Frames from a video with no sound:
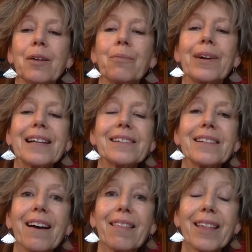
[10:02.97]
pressed
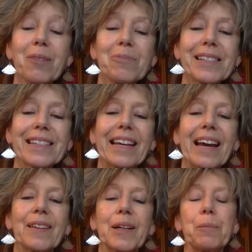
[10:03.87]
our thumbs
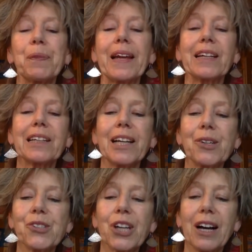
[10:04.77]
together, and
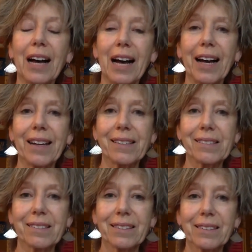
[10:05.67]
closed our
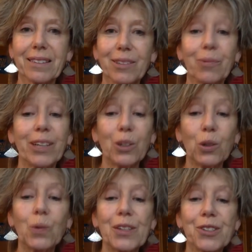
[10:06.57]
eyes. We
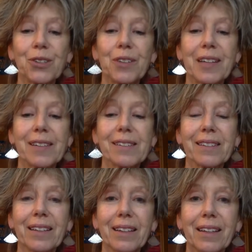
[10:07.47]
always do this.
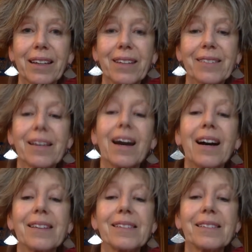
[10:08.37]
It's
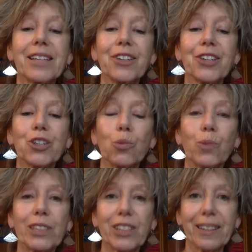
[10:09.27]
our secret
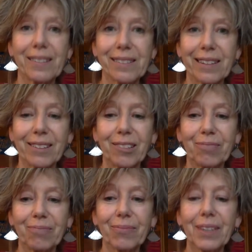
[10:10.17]
wishing signal.
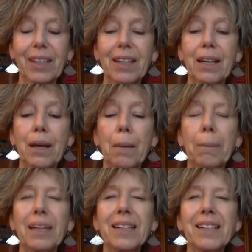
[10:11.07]

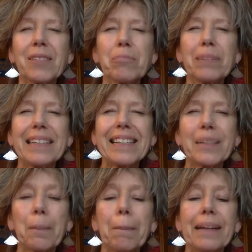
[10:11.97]
Please,
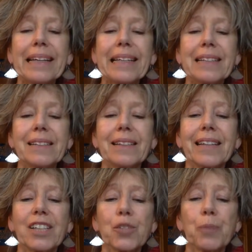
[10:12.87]
please, please,
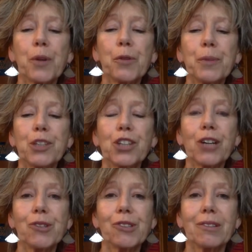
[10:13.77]
let us both be
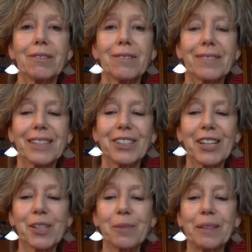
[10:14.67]
chosen, said
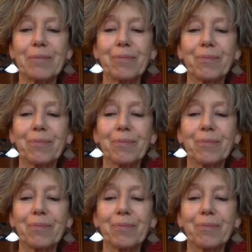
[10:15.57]
Jasmine.